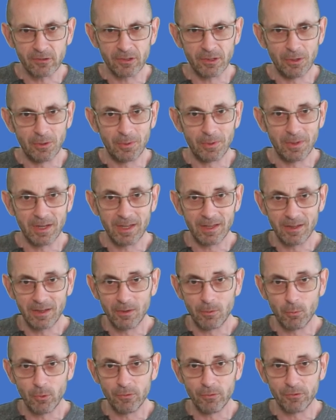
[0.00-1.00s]
So
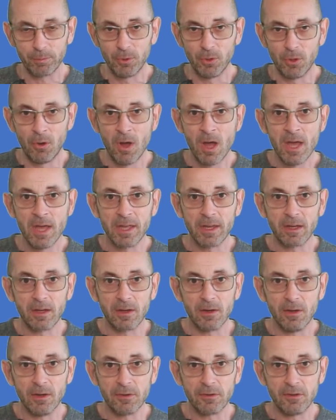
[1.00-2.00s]
once more,
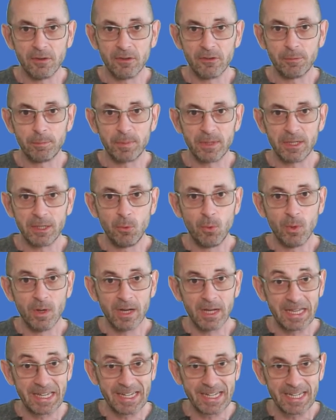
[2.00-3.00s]
gardeners
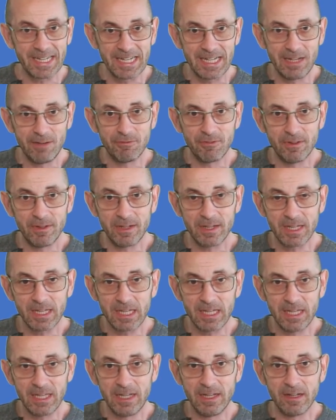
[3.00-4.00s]
beware, even
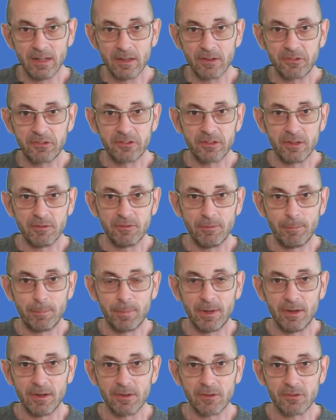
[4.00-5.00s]
in southern
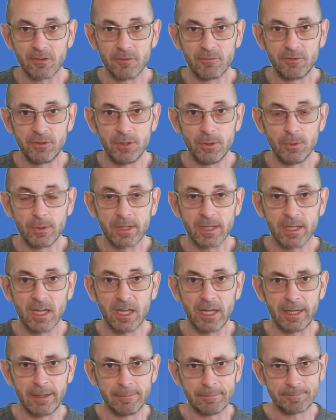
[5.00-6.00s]
parts of the
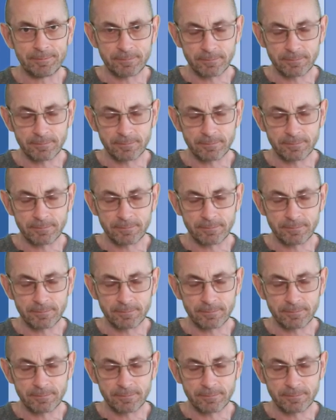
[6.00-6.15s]
UK.